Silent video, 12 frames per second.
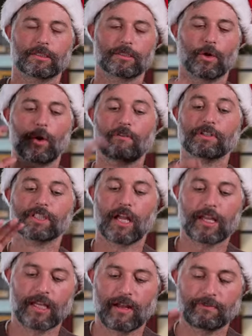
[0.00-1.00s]
so whoever's
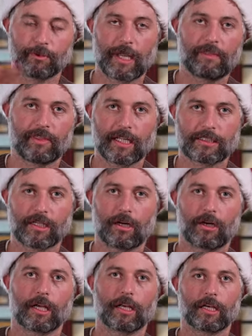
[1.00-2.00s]
lucky enough to get this
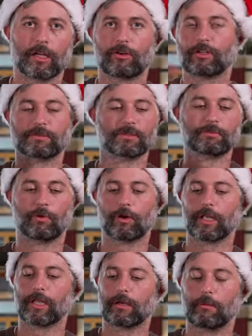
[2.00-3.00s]
on Christmas
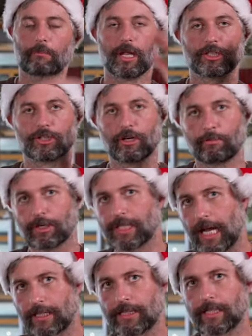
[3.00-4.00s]
morning, make sure to
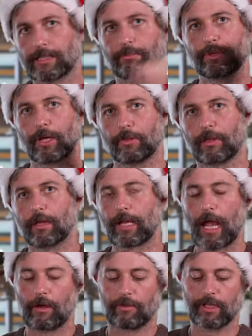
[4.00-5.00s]
protect it, be on the
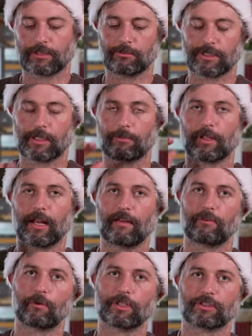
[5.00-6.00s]
lookout. This will be something that
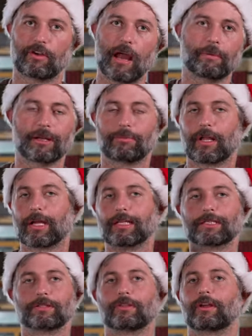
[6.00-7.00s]
everyone is grabbing,
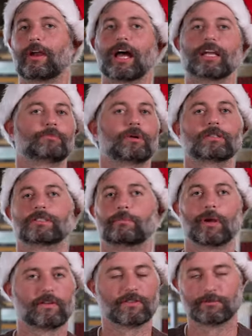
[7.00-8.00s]
applying to their hash browns, their
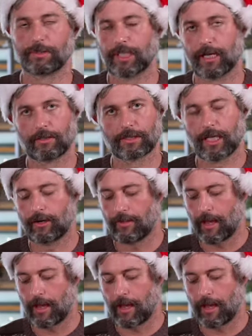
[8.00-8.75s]
breakfast potatoes later